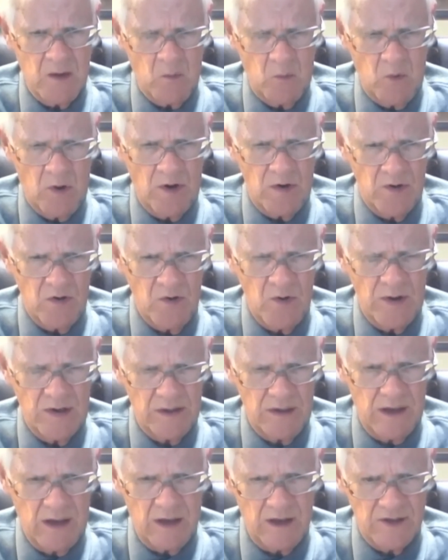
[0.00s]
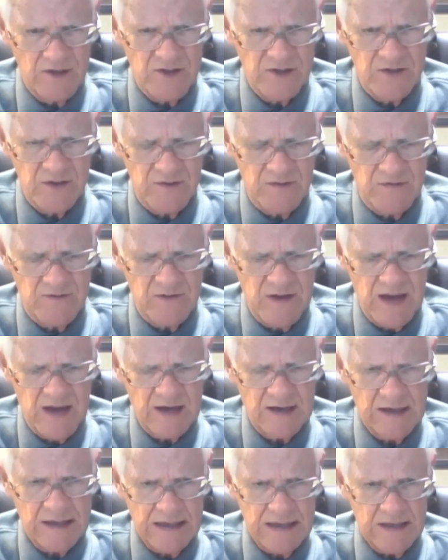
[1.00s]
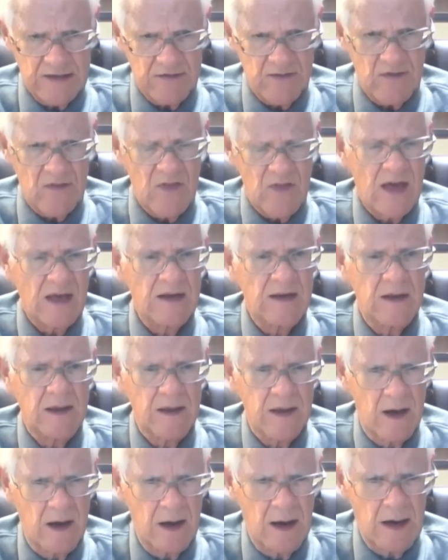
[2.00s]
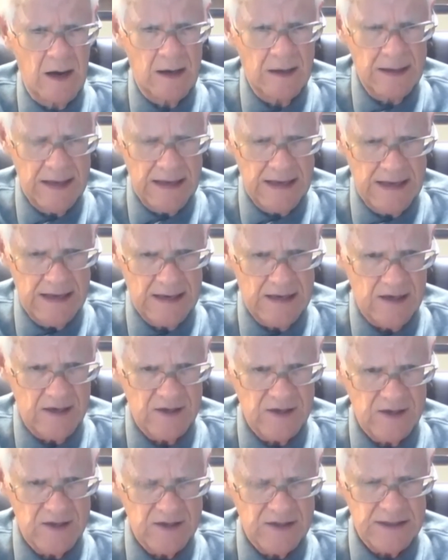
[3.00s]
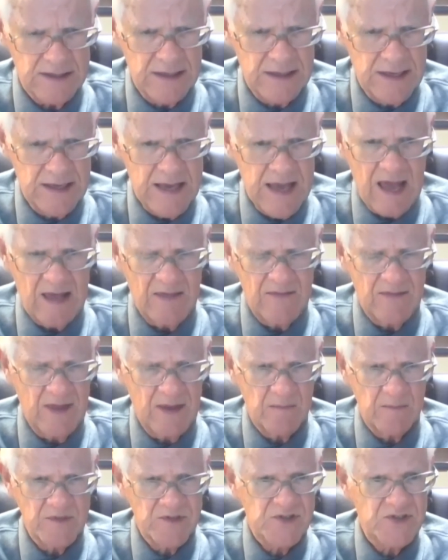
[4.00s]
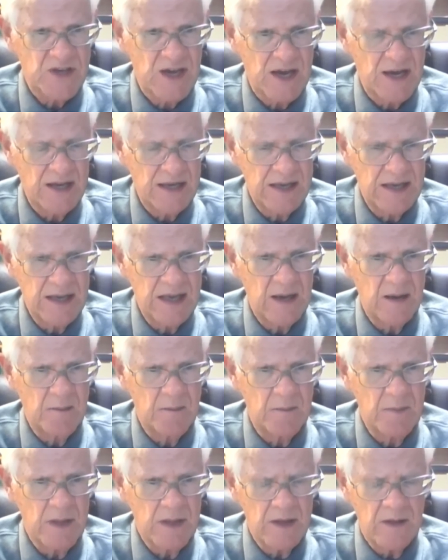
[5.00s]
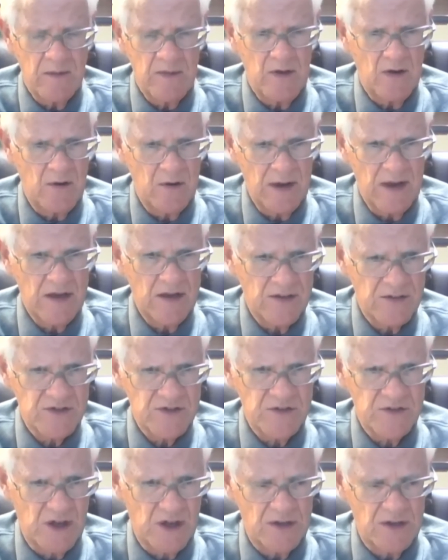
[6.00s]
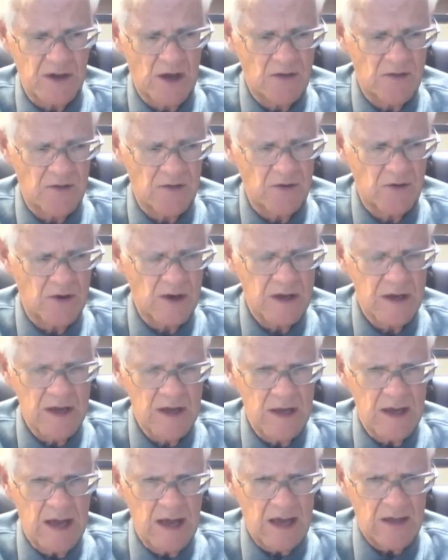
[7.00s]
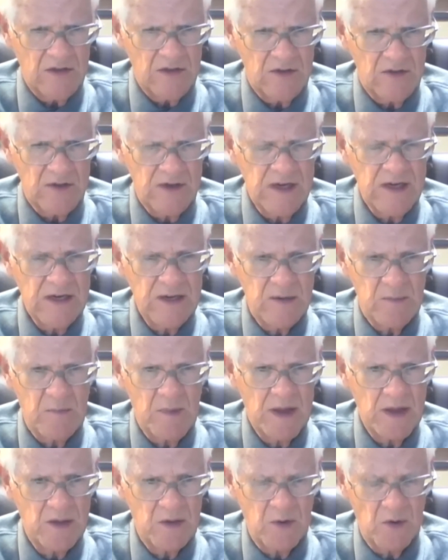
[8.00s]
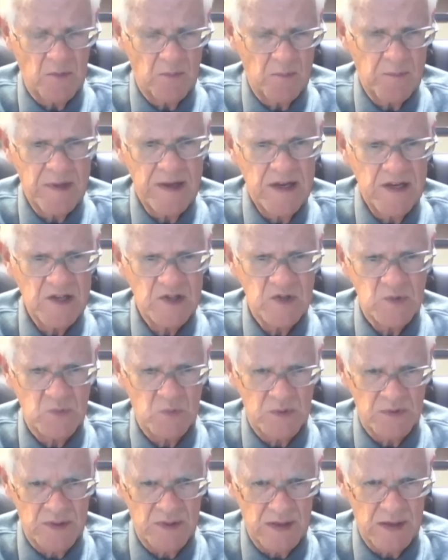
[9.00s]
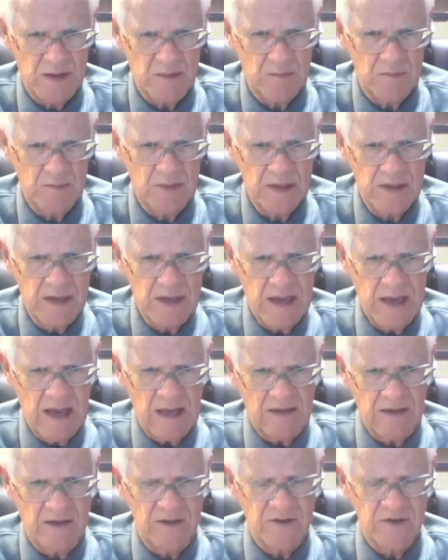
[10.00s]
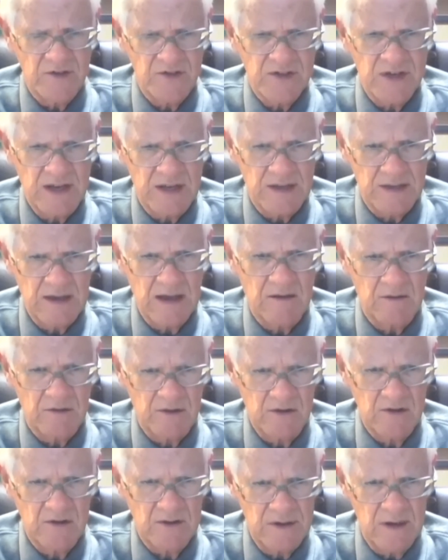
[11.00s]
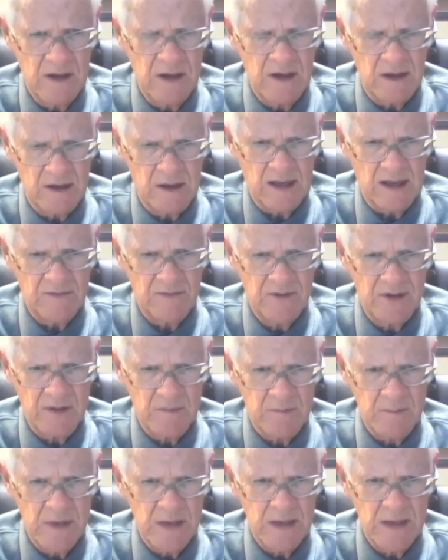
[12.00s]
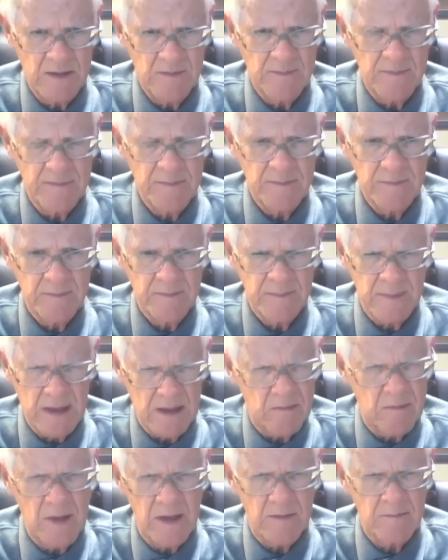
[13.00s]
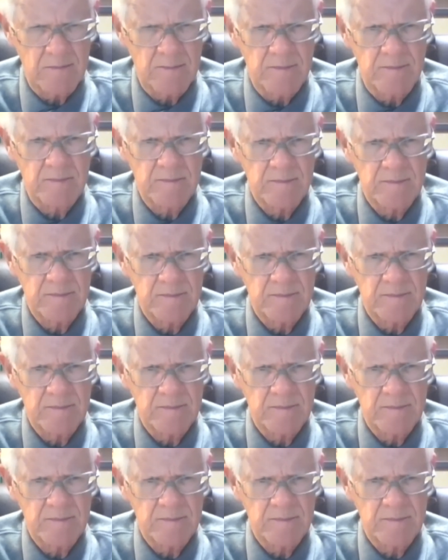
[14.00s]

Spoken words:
where you acknowledge the fact that God is, and that beside him there is none other. And you need to make your peace with him and understand how good life can be. Amen.